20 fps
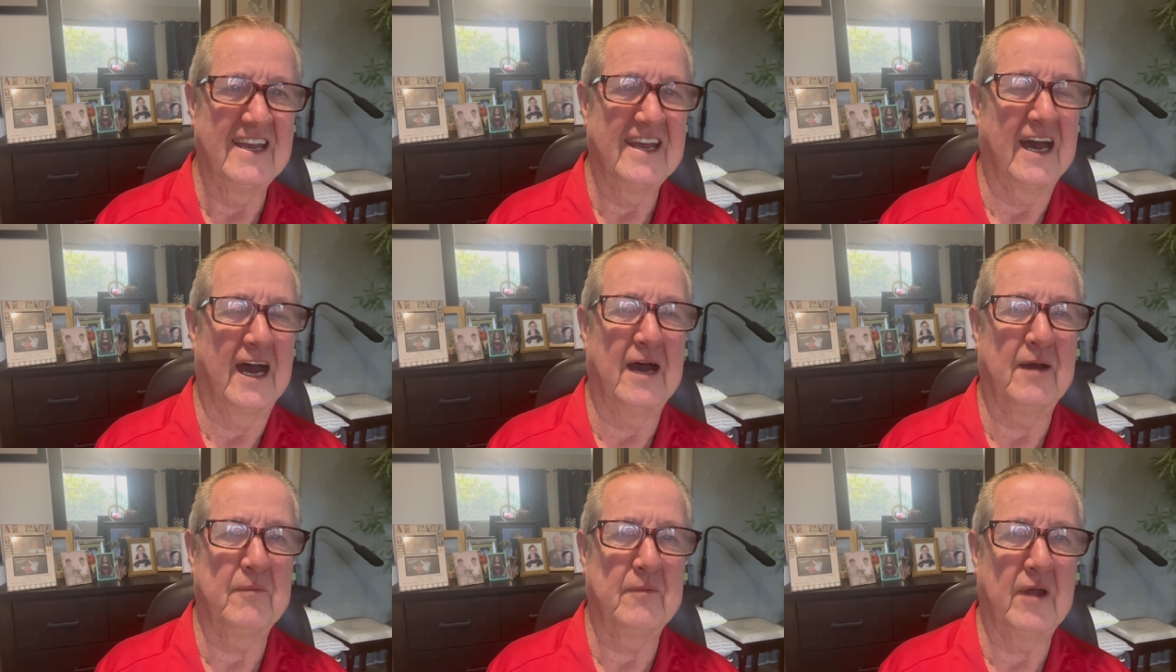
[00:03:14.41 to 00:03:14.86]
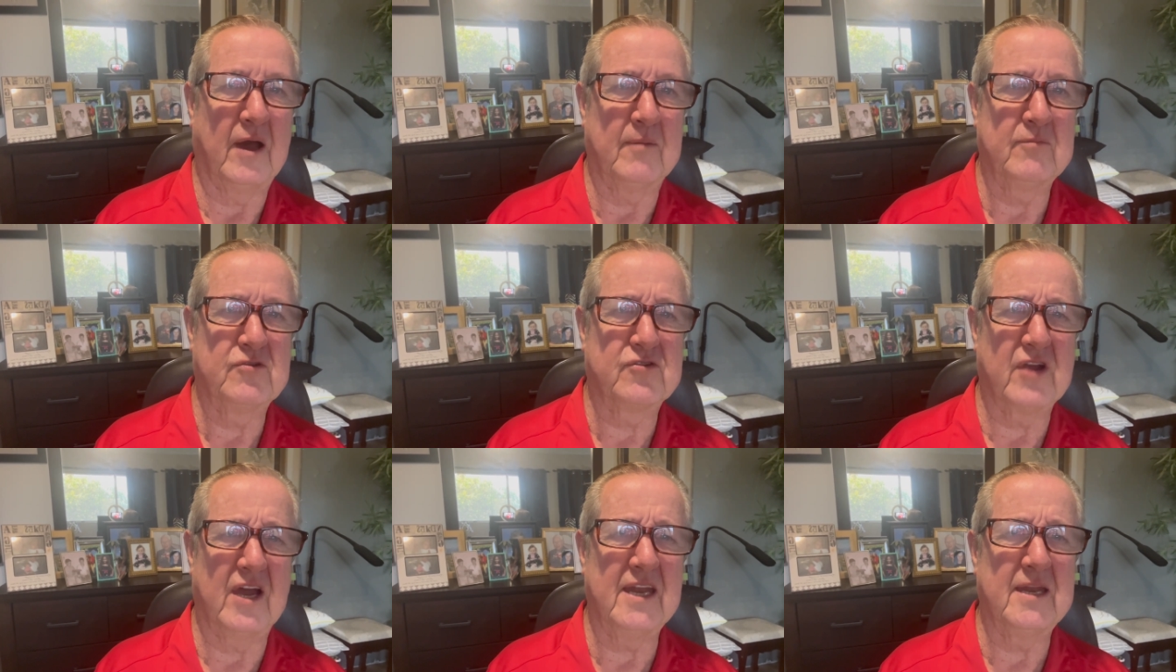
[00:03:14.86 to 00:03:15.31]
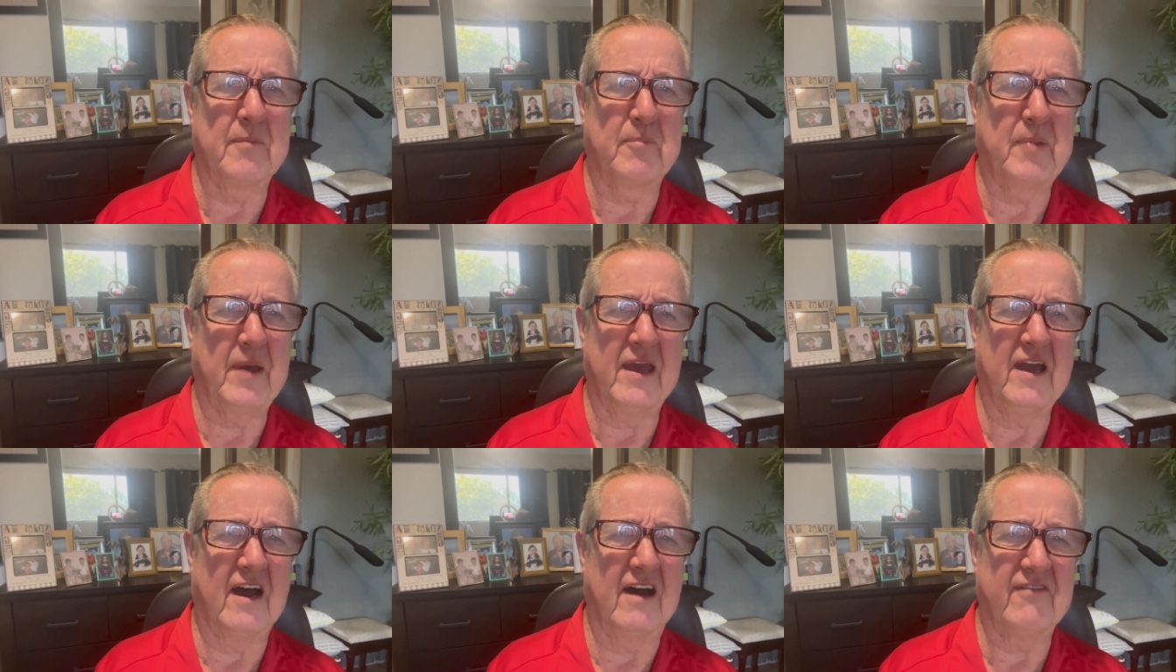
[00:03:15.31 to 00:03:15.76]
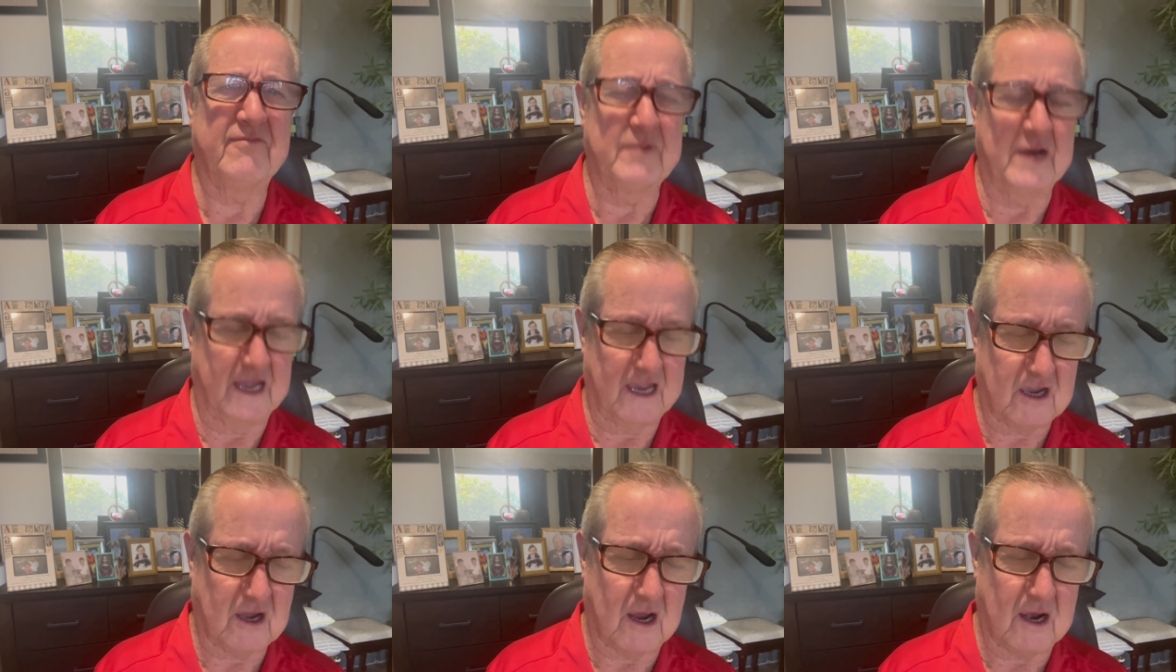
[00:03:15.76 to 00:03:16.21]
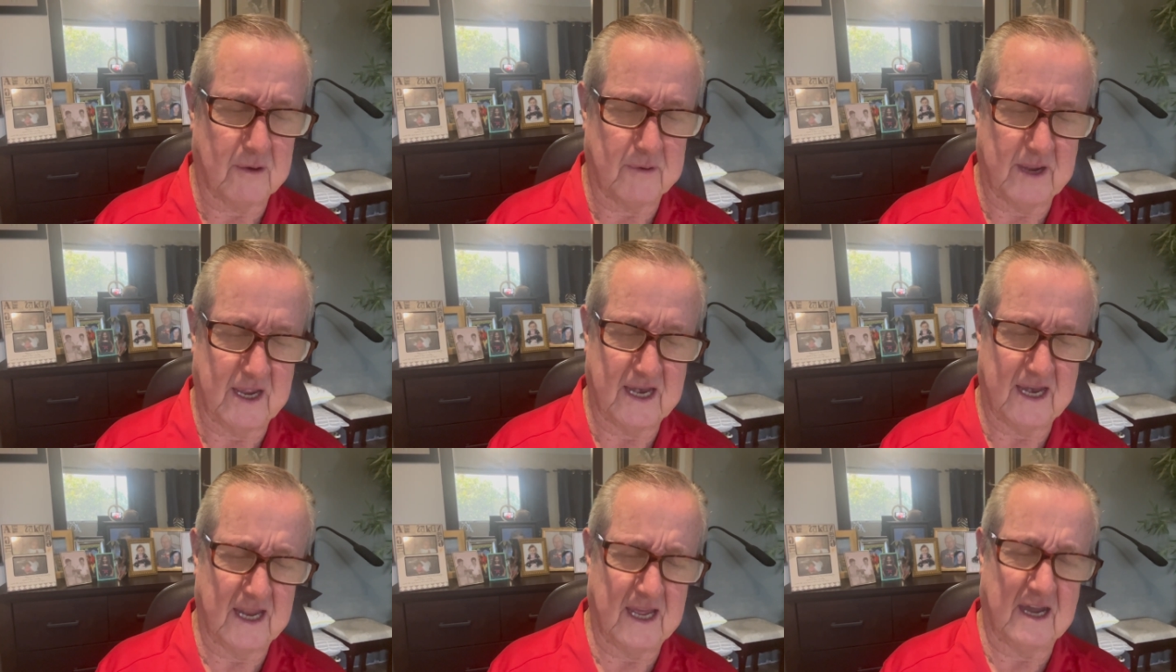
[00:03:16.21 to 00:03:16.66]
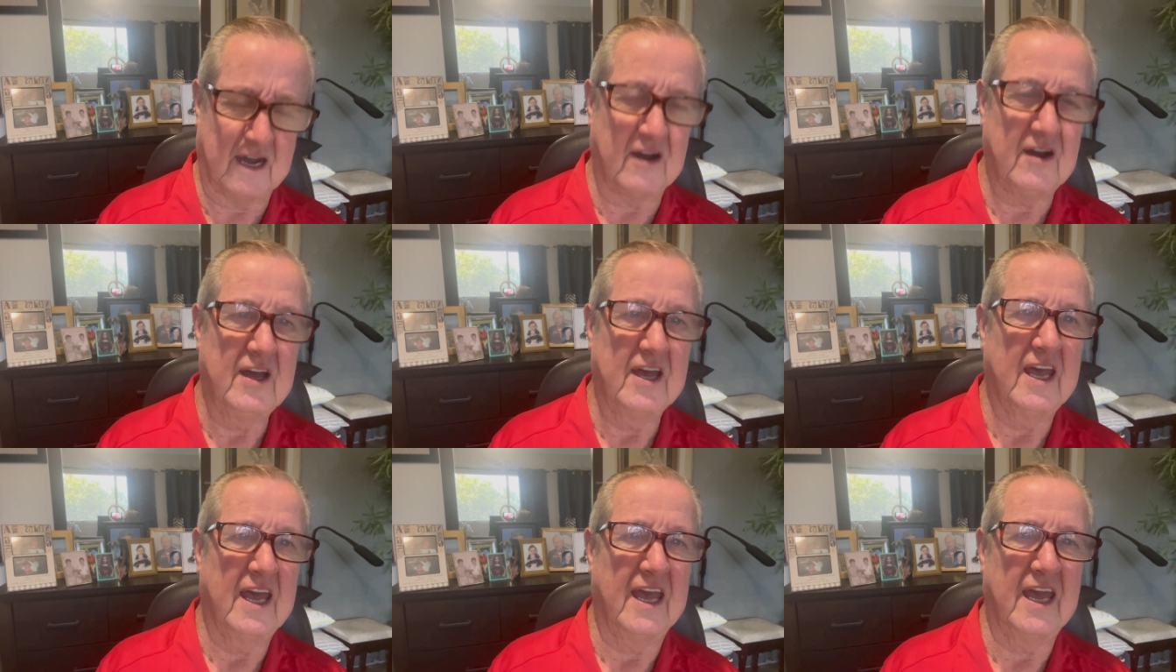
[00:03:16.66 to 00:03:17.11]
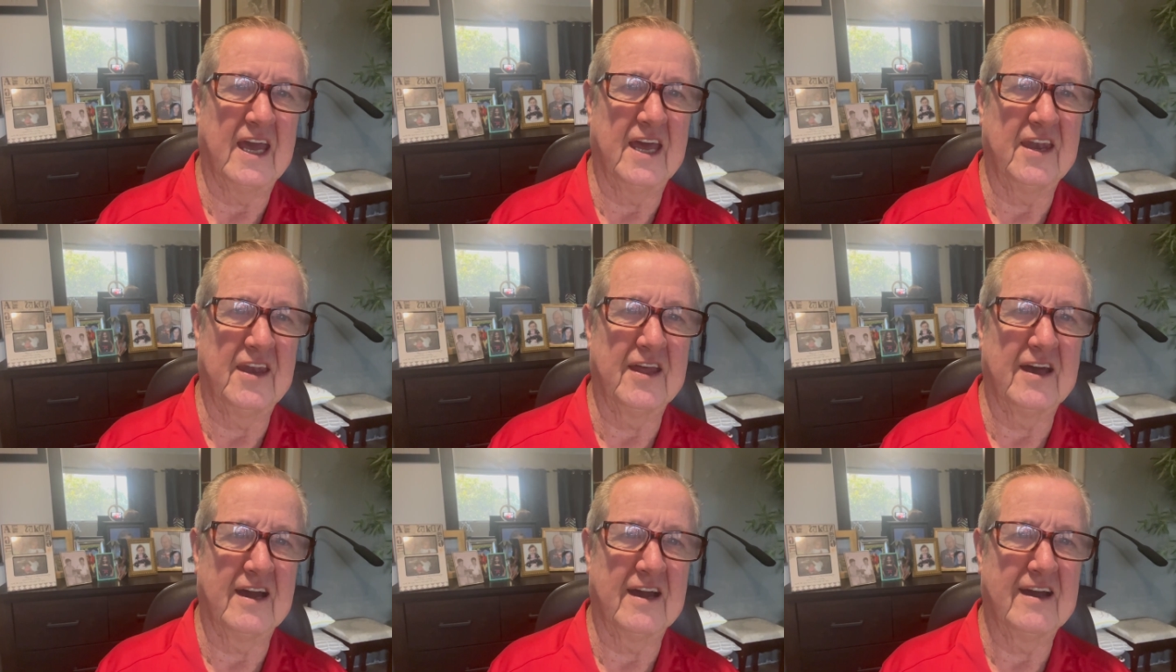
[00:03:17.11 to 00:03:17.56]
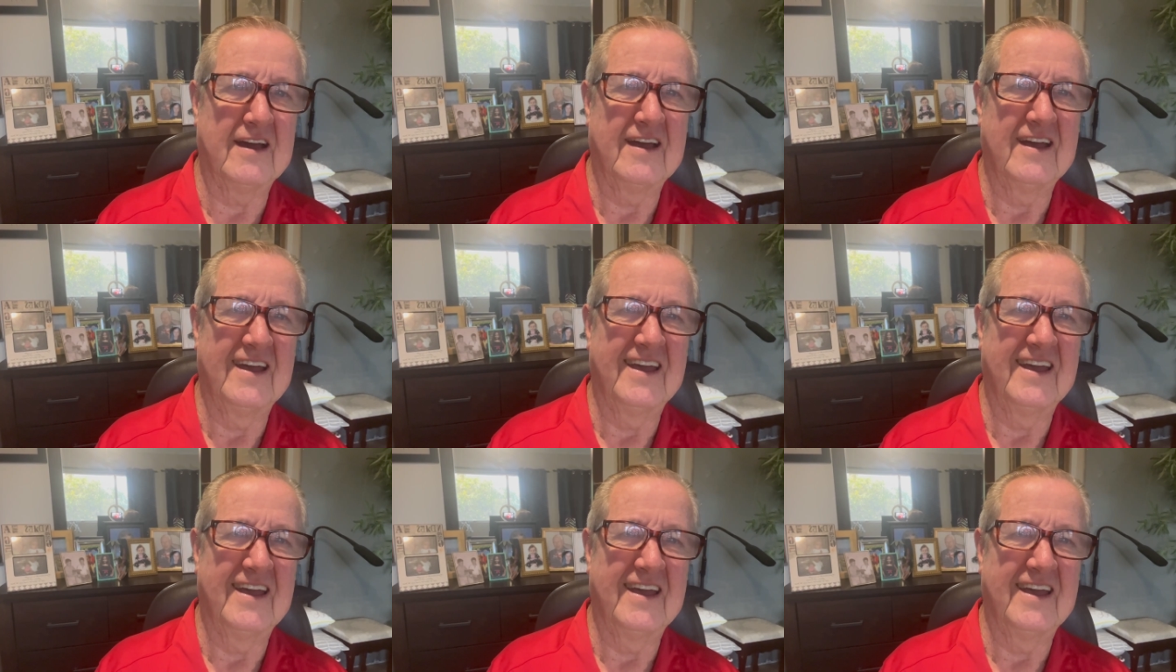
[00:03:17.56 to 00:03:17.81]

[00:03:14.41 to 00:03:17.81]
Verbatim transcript: I'm I'm trying to pay off my car right now, and uh,